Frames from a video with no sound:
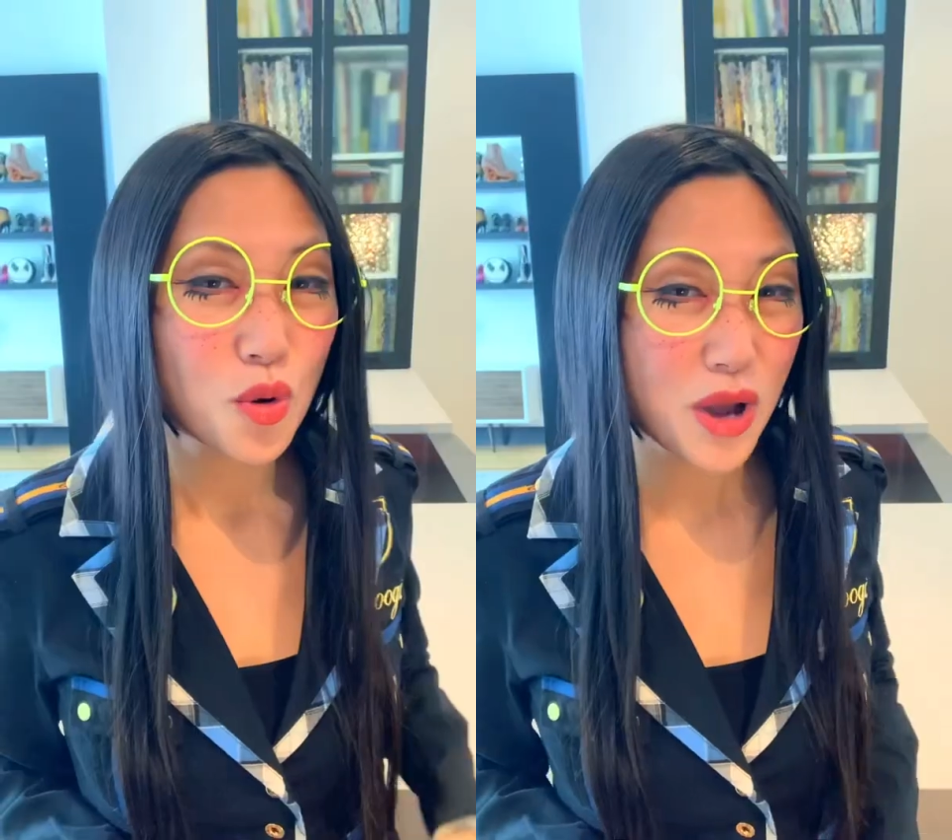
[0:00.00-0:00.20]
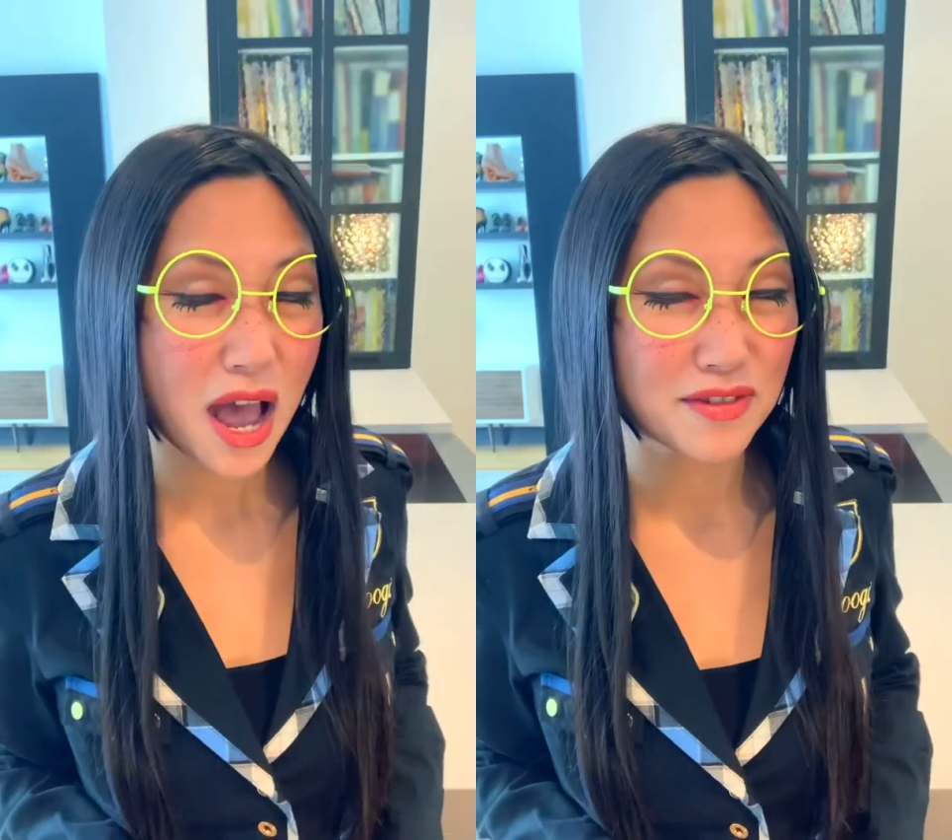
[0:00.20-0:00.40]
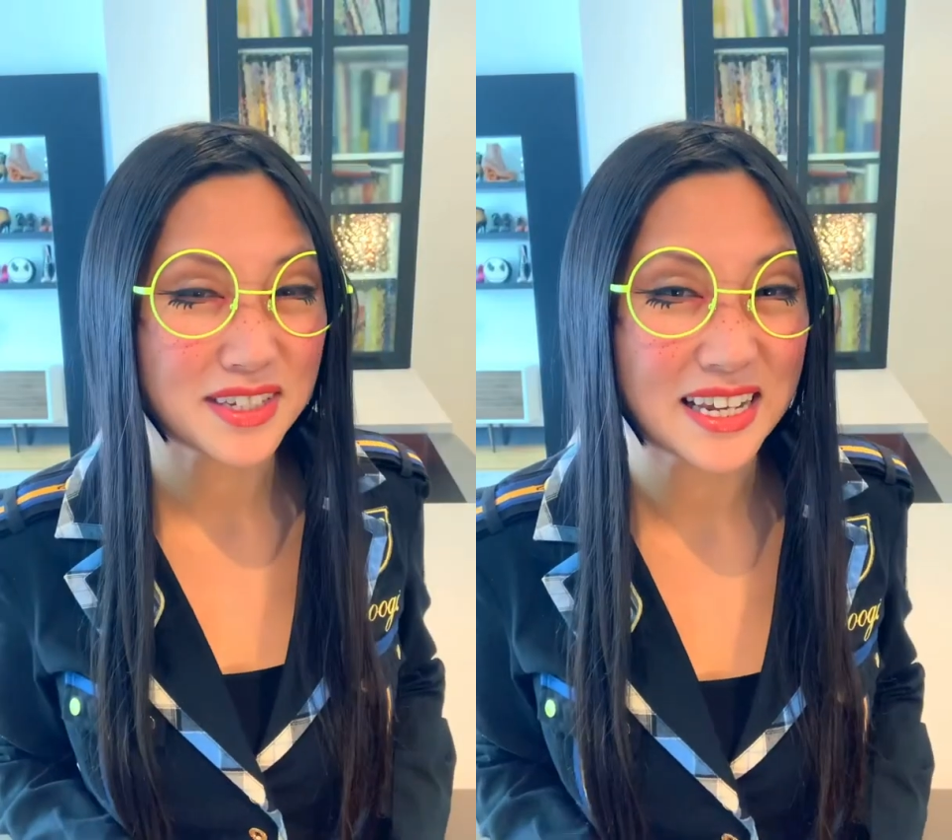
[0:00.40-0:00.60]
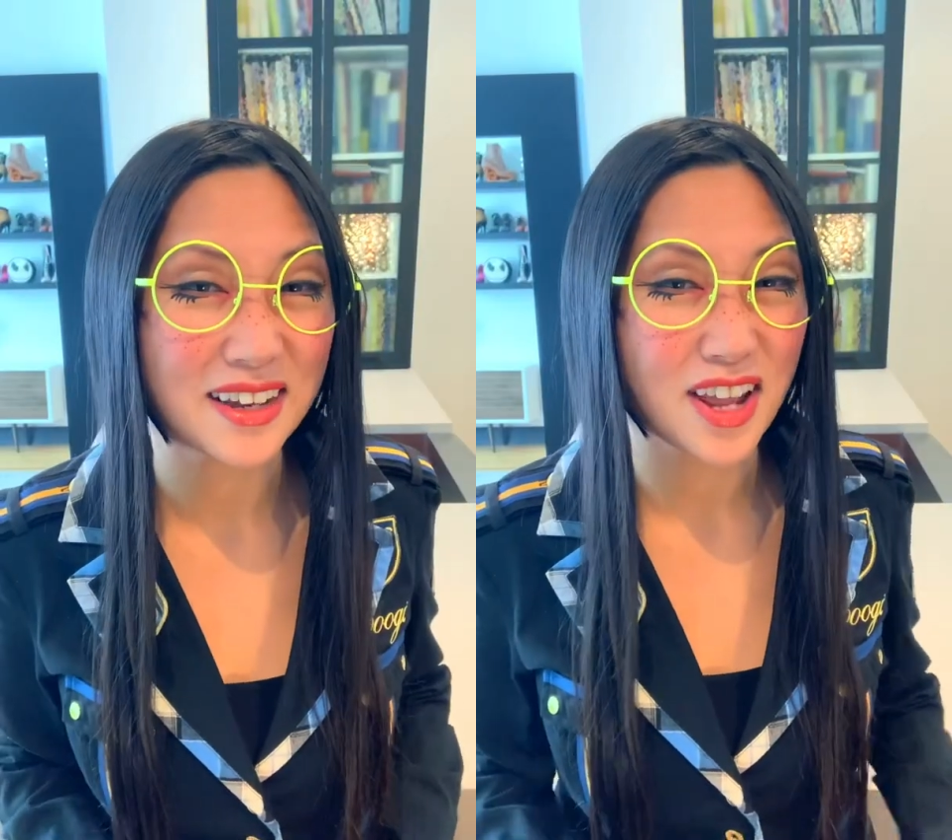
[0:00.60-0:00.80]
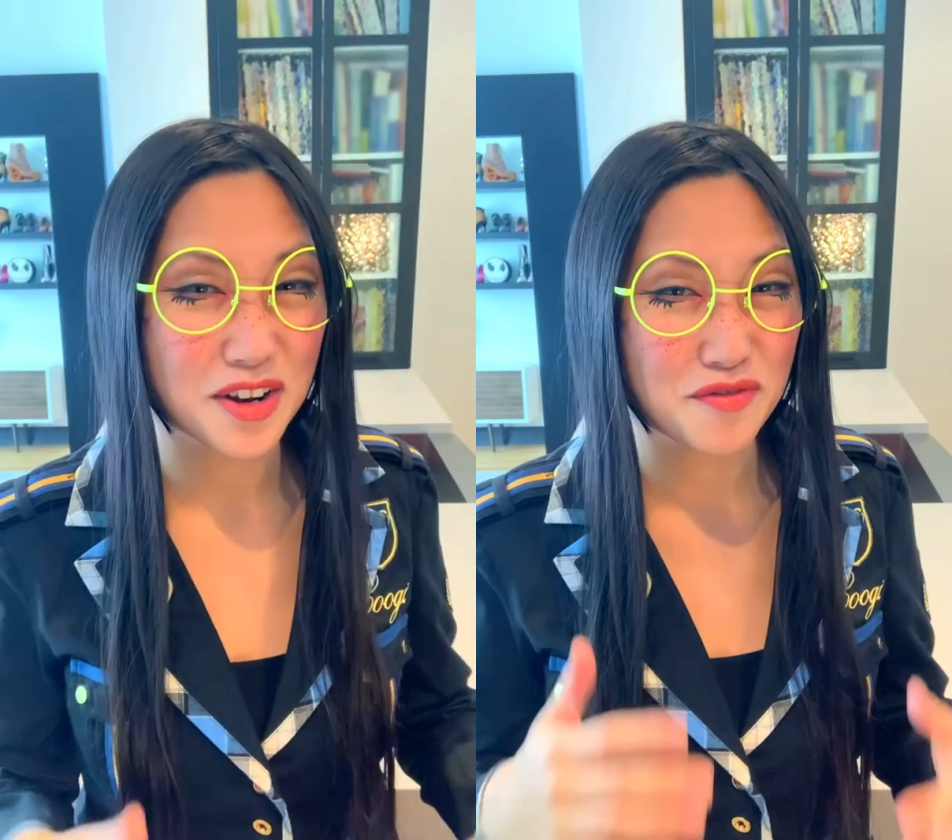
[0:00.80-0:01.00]
We have seen a
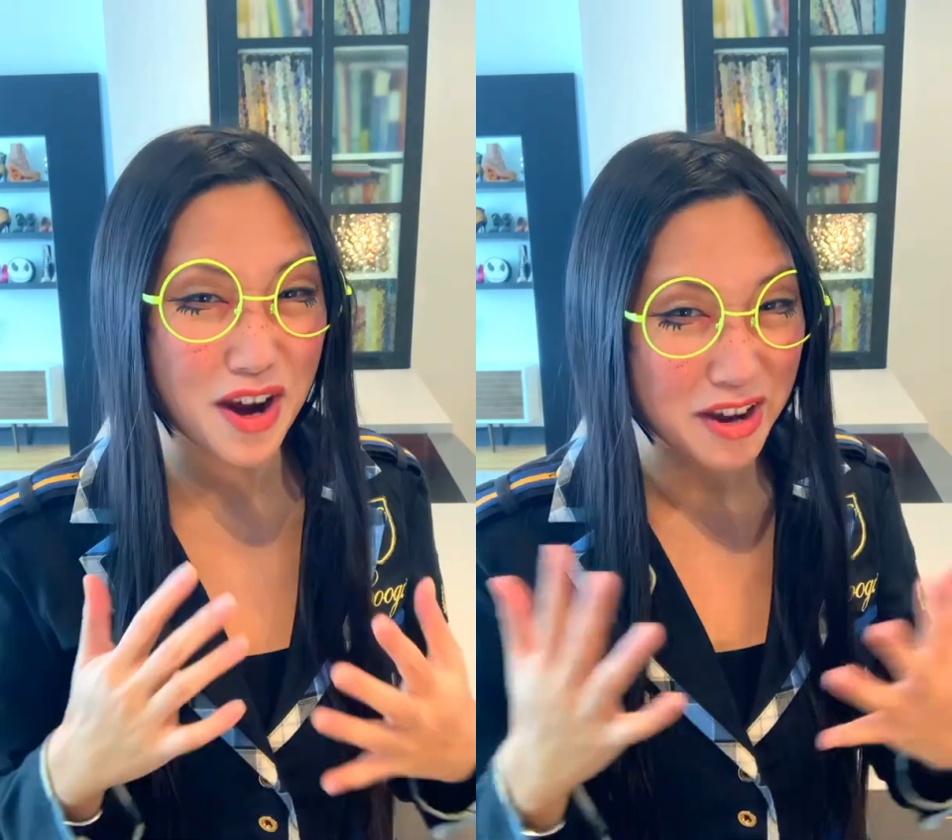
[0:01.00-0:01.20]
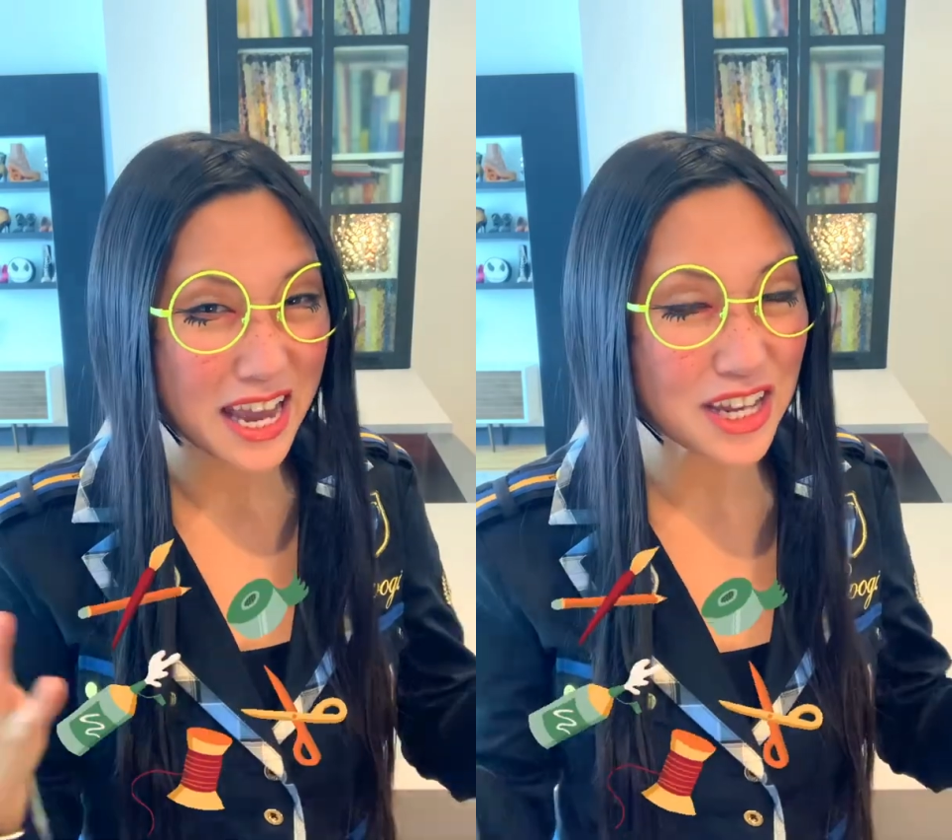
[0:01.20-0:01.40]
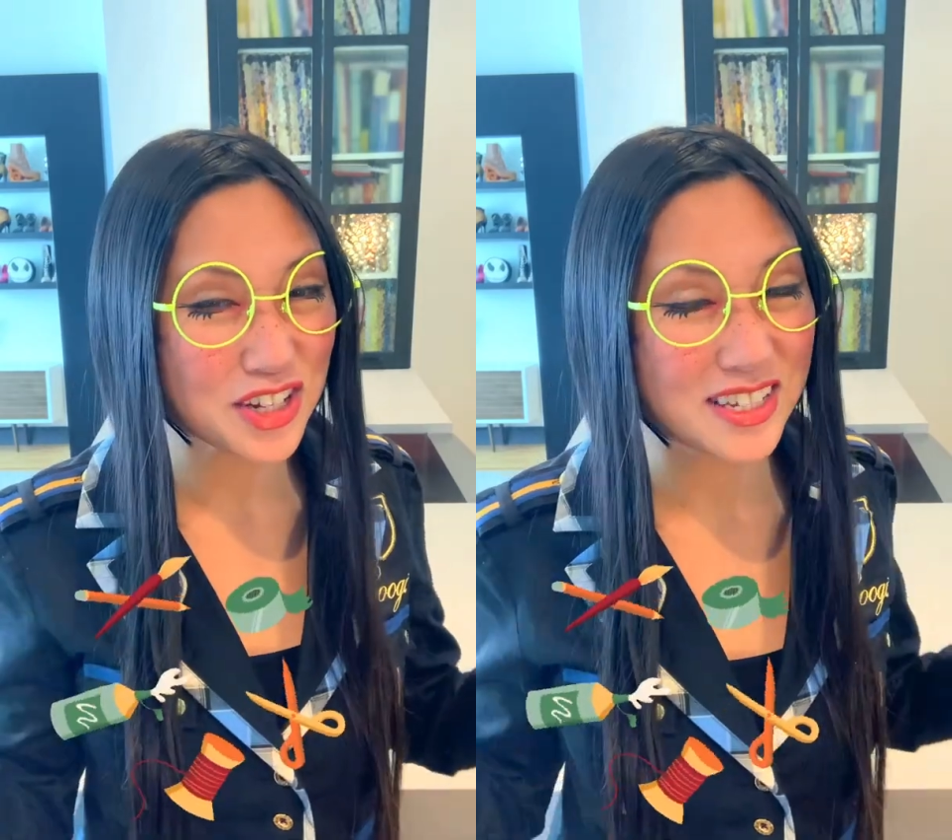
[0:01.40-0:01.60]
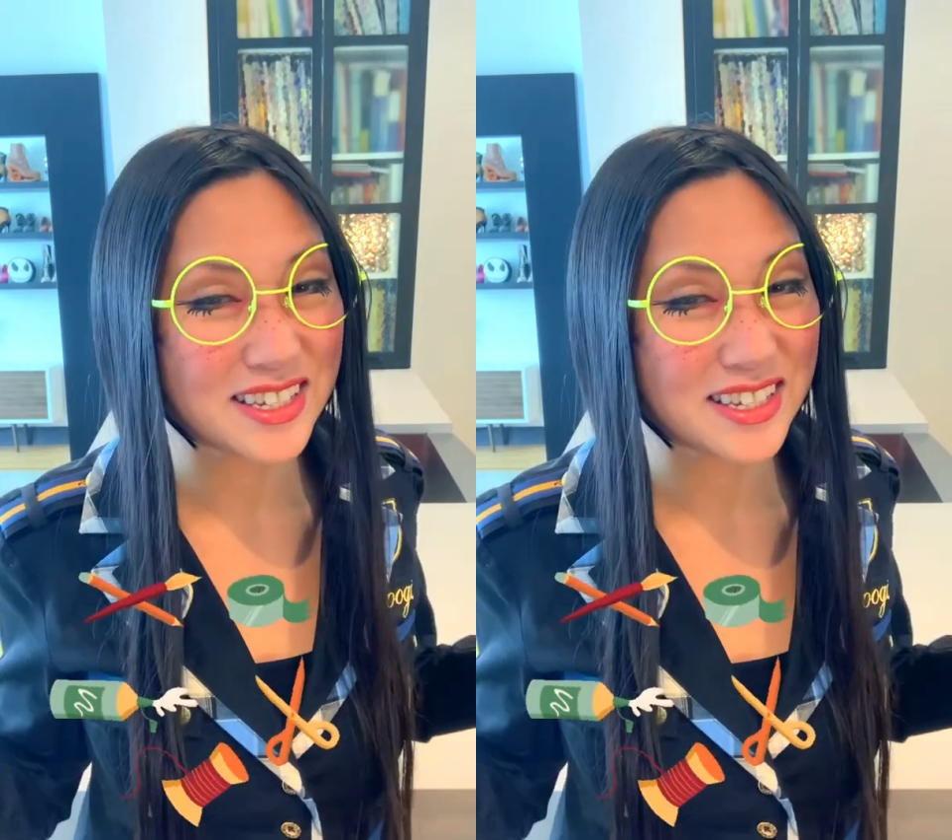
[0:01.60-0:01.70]
lot of variations